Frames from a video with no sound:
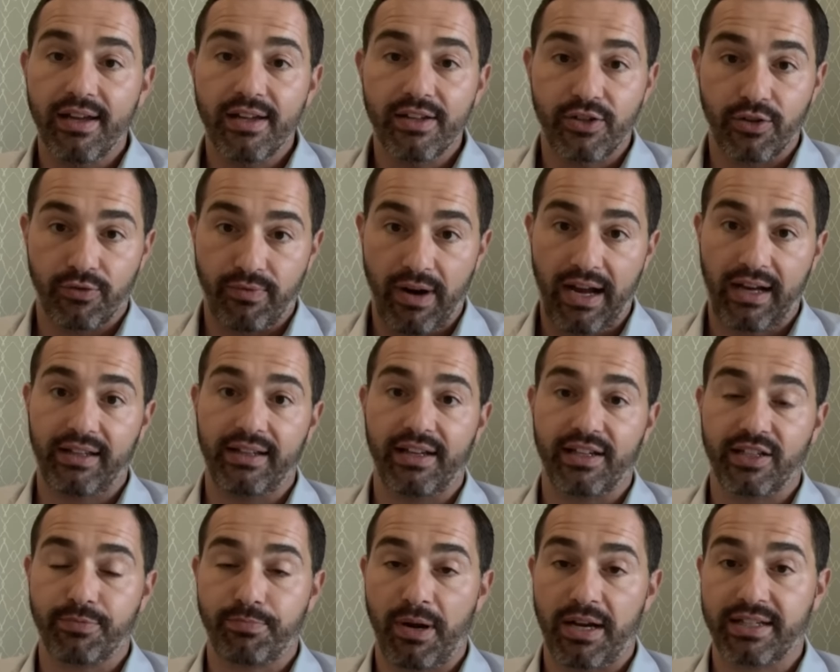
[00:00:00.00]
directly
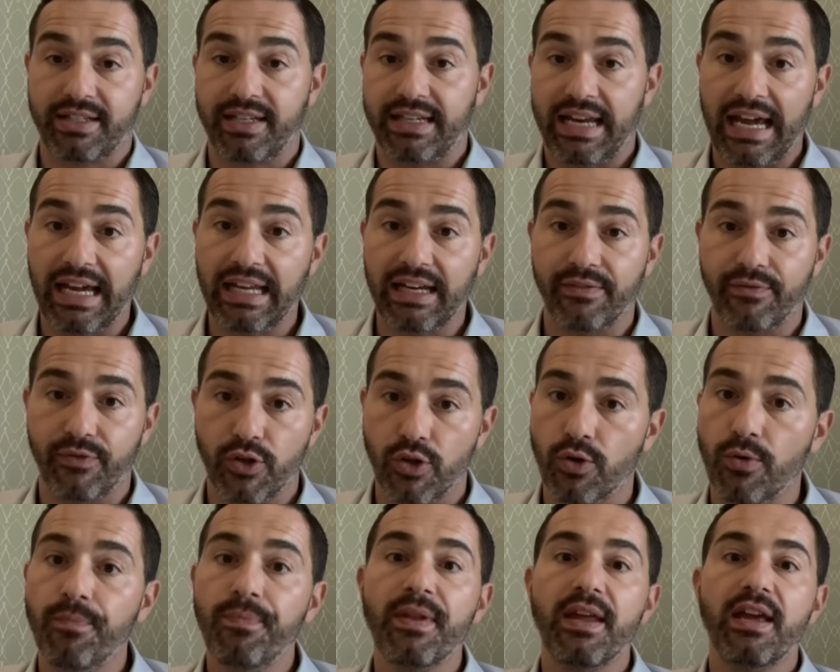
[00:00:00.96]
express a negative
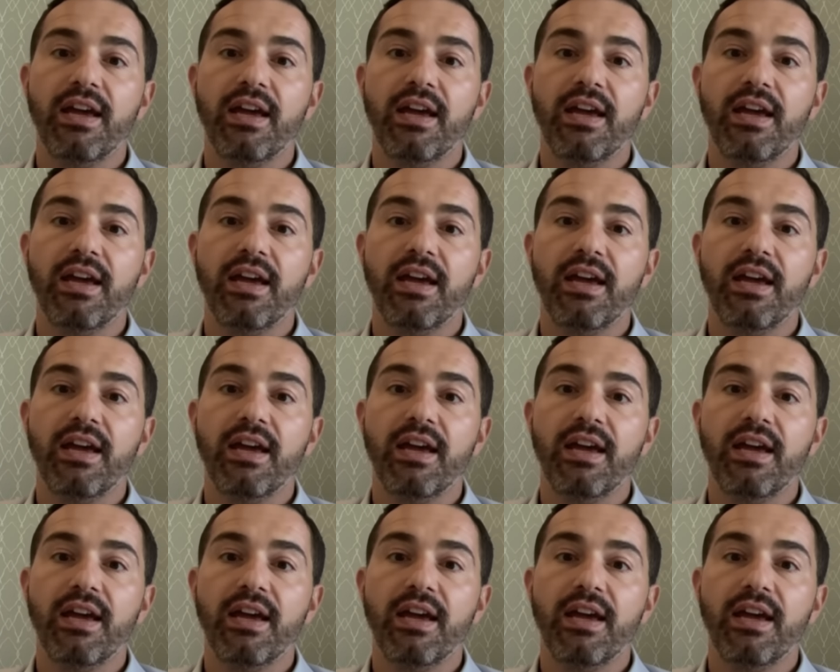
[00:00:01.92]
view,